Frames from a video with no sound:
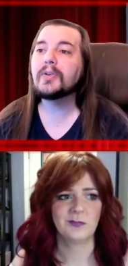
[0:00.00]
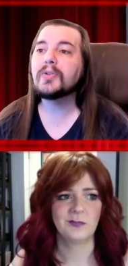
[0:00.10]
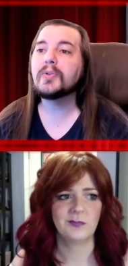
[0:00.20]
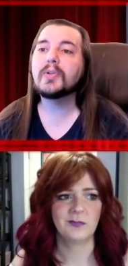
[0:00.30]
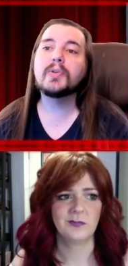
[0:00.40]

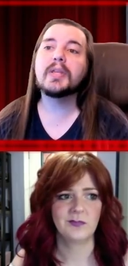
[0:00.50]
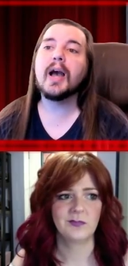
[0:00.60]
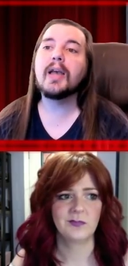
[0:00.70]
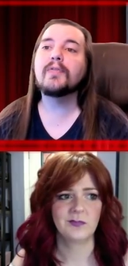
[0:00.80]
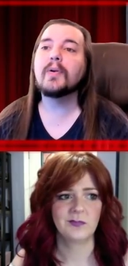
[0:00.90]
Speaker 1: So as soon as
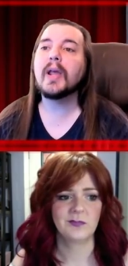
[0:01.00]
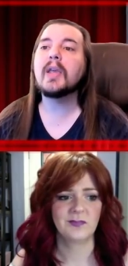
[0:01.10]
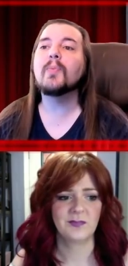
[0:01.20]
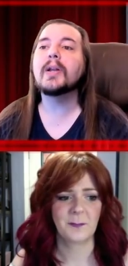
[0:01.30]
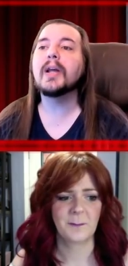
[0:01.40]
the iPhone
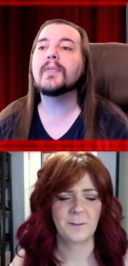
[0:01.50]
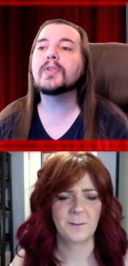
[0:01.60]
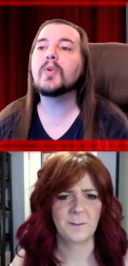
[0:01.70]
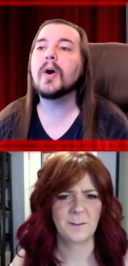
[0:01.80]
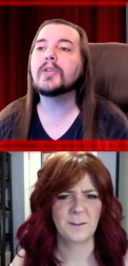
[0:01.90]
eight went down
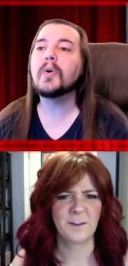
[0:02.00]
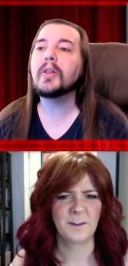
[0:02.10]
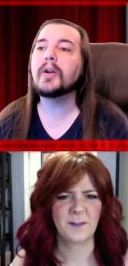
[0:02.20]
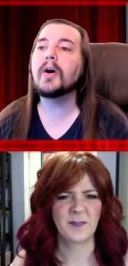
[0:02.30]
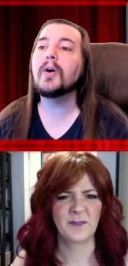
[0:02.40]
the squat
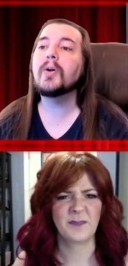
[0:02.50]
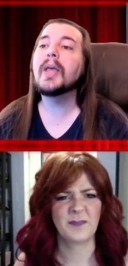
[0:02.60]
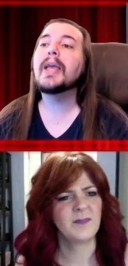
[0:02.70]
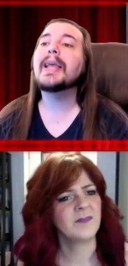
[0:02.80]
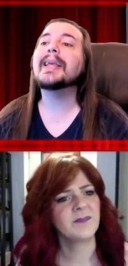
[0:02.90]
toilet
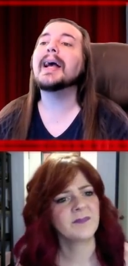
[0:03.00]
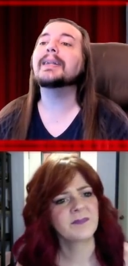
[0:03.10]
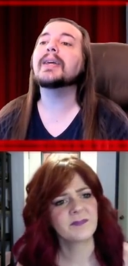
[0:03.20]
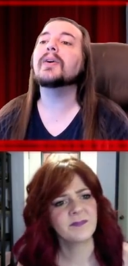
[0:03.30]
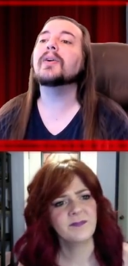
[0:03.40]
hole, he
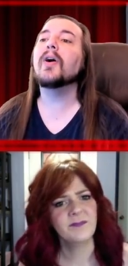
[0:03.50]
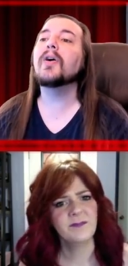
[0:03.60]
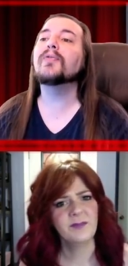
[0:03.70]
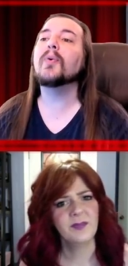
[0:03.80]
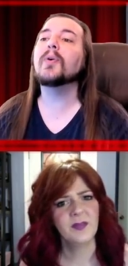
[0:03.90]
got down on
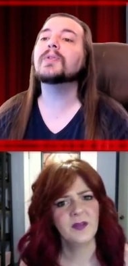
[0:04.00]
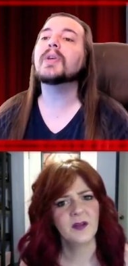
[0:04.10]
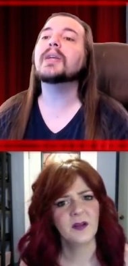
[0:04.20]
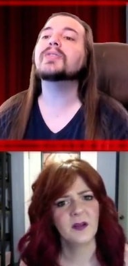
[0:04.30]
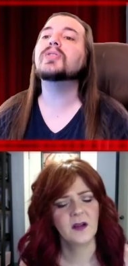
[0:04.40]
all
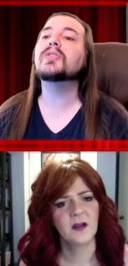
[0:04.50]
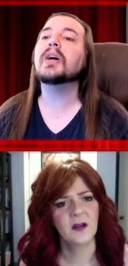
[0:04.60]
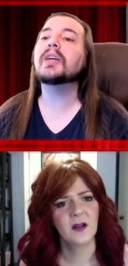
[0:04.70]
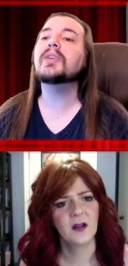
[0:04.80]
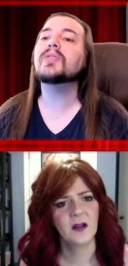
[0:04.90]
fours and
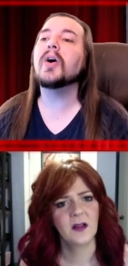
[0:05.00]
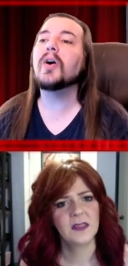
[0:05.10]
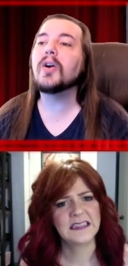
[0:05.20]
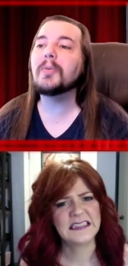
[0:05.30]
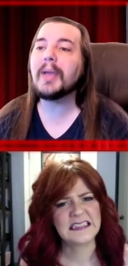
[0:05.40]
stuck his
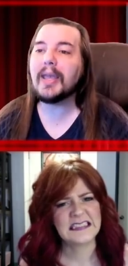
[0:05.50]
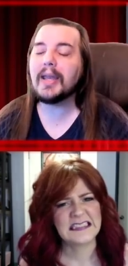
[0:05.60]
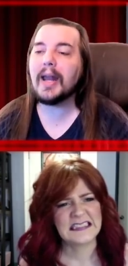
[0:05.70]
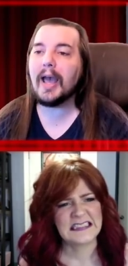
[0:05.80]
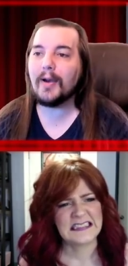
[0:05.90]
arm
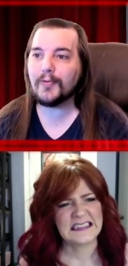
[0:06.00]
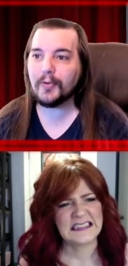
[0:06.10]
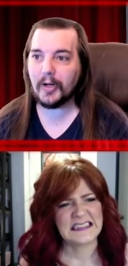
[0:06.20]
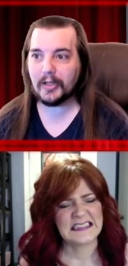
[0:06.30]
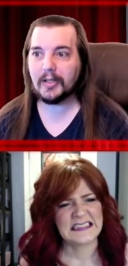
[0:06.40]
in
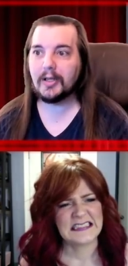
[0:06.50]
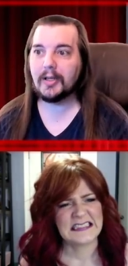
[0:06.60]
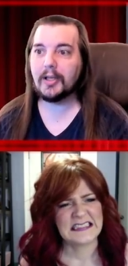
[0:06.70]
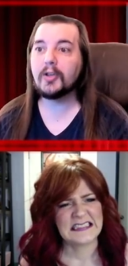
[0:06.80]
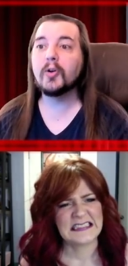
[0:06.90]
after it.
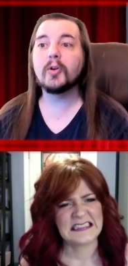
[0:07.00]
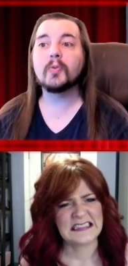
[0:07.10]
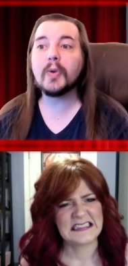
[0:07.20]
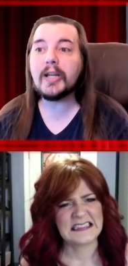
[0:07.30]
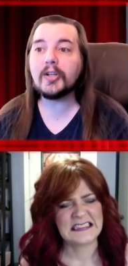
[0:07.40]
He
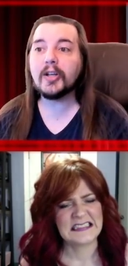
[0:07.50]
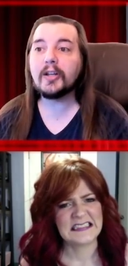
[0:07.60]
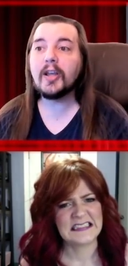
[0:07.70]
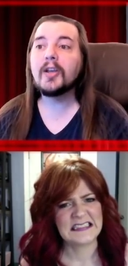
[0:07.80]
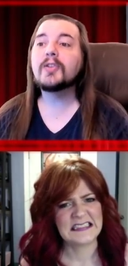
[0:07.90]
couldn't reach
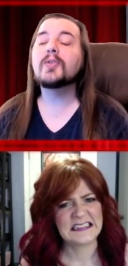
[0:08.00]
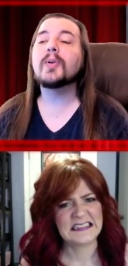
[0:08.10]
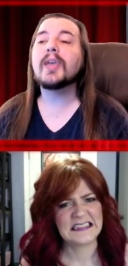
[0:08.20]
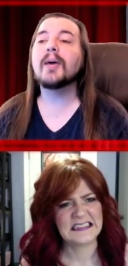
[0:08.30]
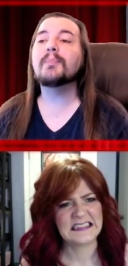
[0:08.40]
it,
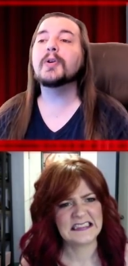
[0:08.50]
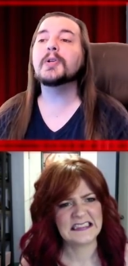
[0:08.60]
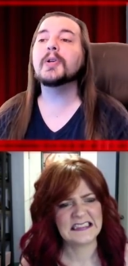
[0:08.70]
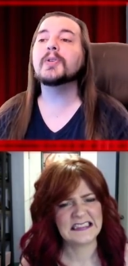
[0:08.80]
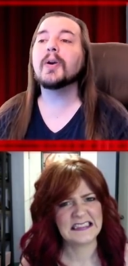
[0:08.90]
so he kept
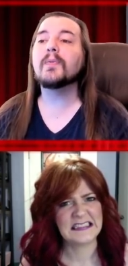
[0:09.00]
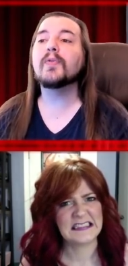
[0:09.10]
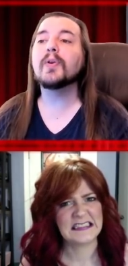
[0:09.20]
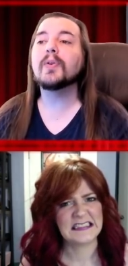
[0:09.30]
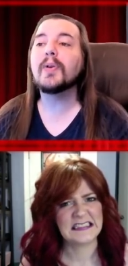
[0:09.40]
pushing his arm
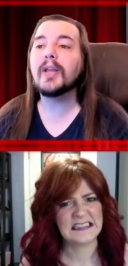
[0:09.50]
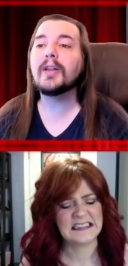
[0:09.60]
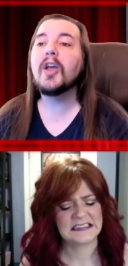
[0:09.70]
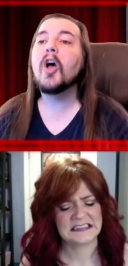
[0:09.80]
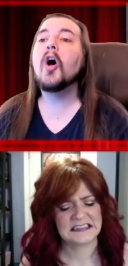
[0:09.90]
further
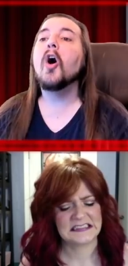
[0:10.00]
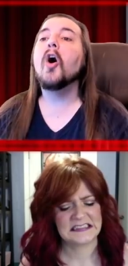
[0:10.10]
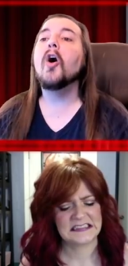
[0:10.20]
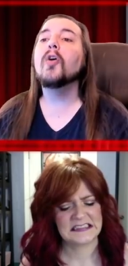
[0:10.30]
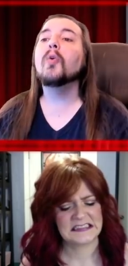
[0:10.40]
in,
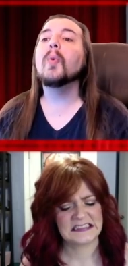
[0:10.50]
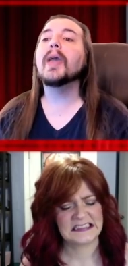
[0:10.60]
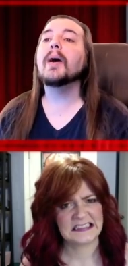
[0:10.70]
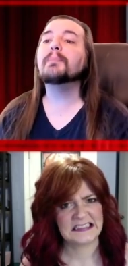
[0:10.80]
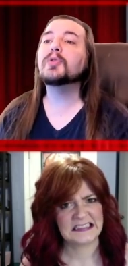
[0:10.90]
all the
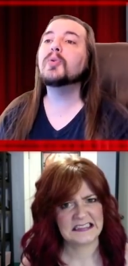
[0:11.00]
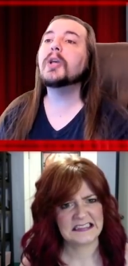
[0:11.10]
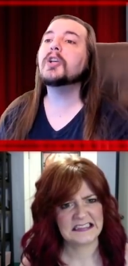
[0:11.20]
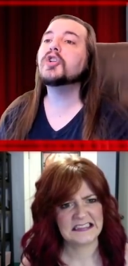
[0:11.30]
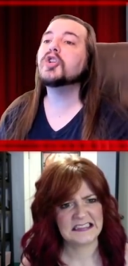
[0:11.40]
way up to
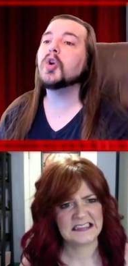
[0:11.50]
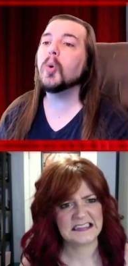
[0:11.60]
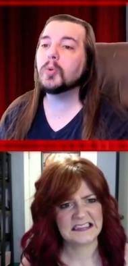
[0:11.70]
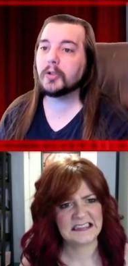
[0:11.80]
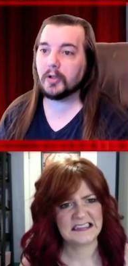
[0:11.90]
his
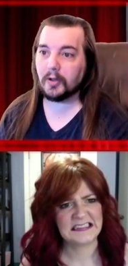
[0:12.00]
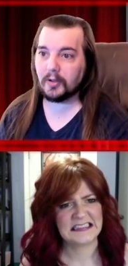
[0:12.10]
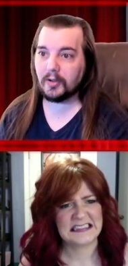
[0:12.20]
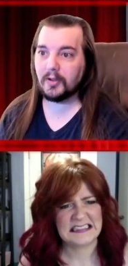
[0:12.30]
shoulder.